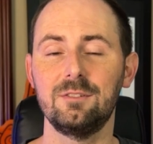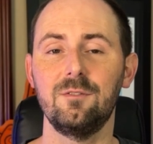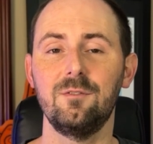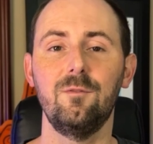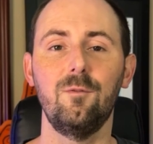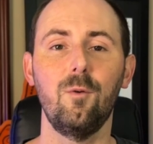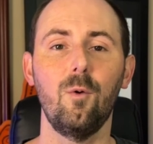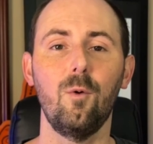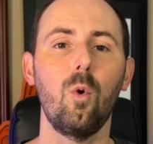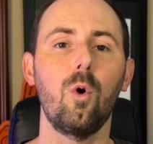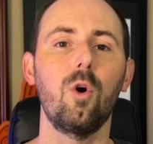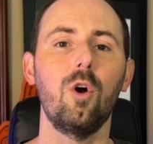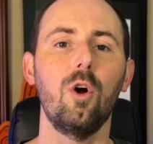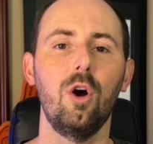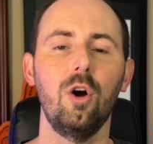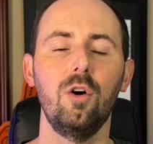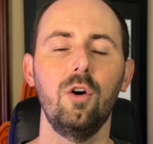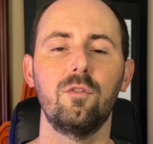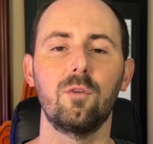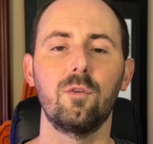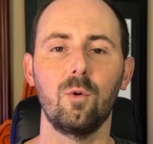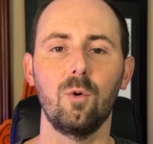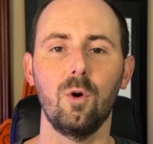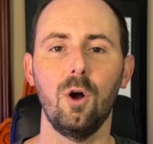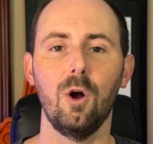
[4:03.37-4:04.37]
four
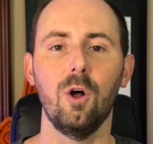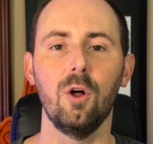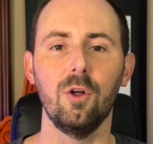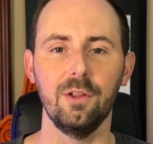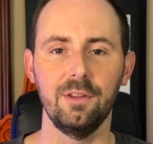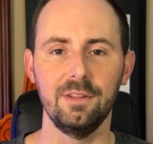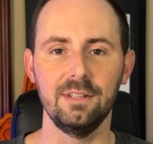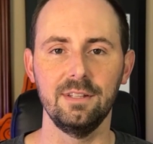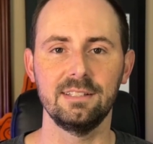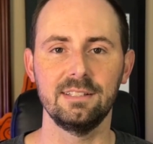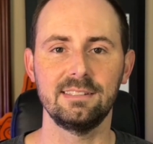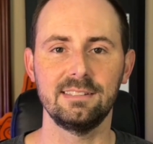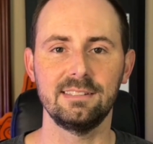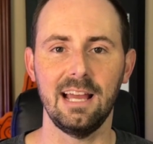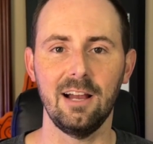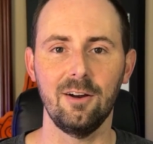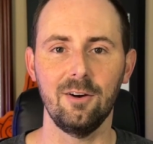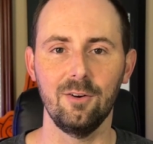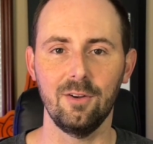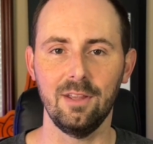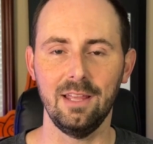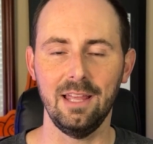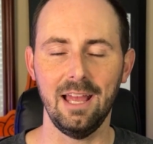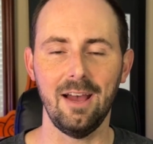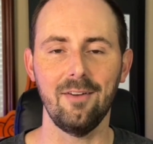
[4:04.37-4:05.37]
overall in this
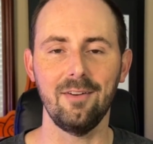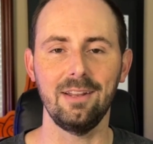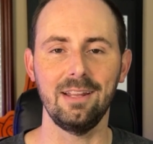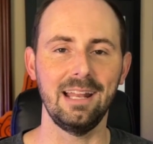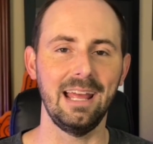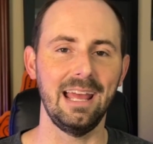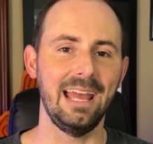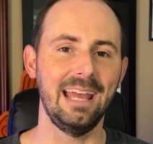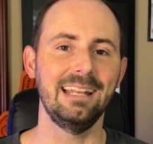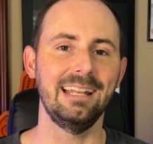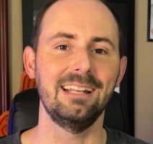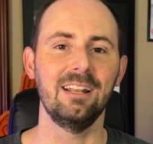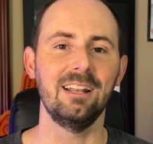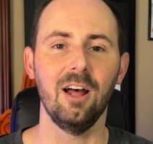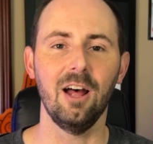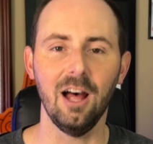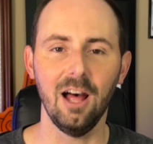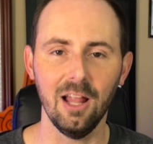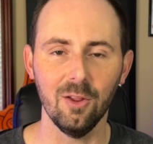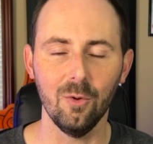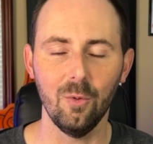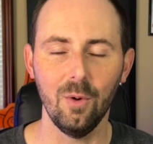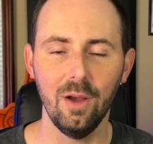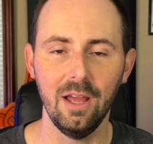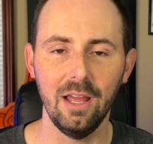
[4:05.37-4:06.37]
cycle, counting Aiden
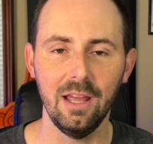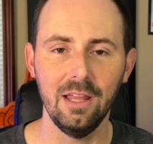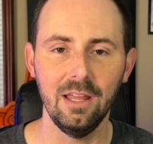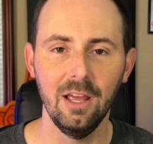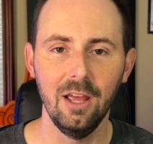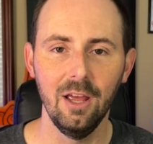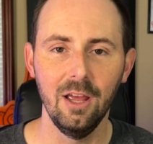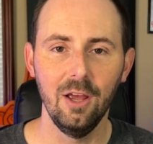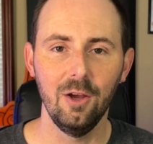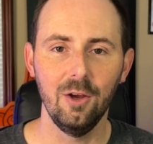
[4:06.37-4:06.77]
Holloway,